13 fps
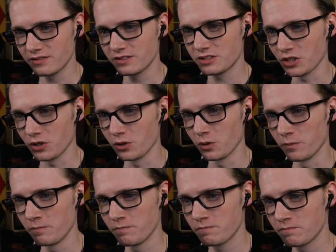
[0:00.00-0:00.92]
So,
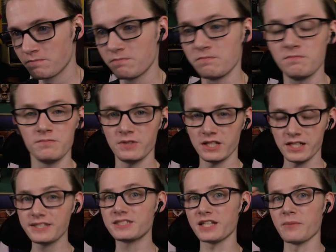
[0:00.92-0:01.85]

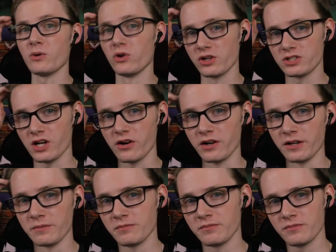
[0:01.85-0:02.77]
Nisei Monogatari.
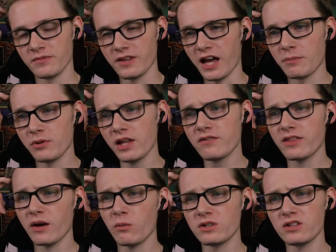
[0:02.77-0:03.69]
I believe
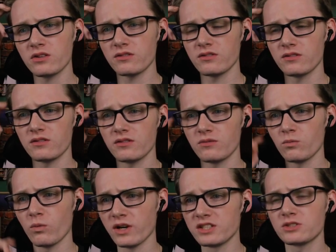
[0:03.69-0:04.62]
that one
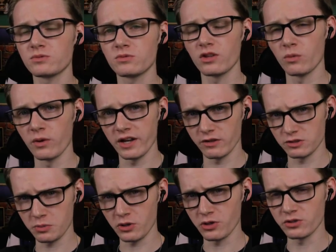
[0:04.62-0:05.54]
was the one that was
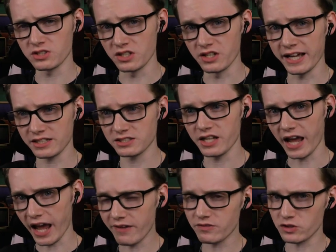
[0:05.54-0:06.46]
produced next
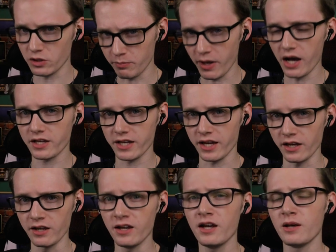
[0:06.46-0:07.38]
after
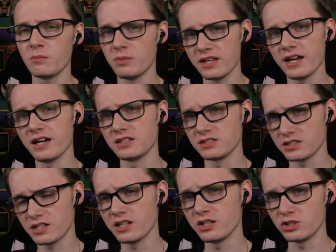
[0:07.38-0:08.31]
Bakke because
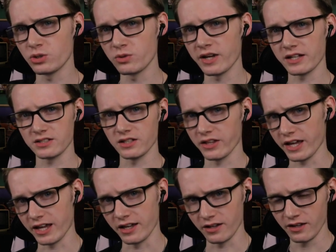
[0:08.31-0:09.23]
Kizu got
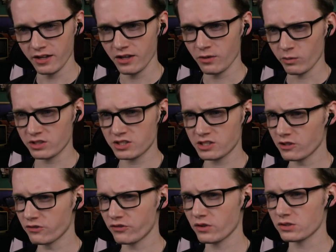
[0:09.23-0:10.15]
delayed, which still
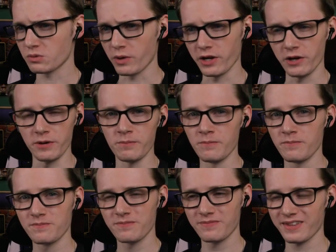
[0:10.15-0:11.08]
feels weird.
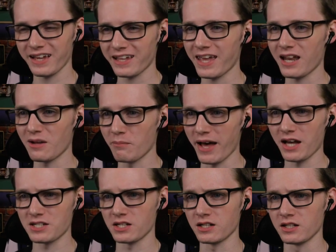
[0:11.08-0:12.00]
I can't
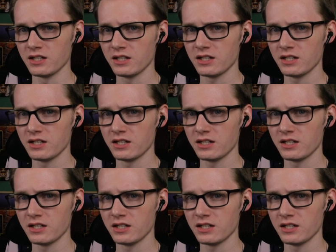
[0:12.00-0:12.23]
imagine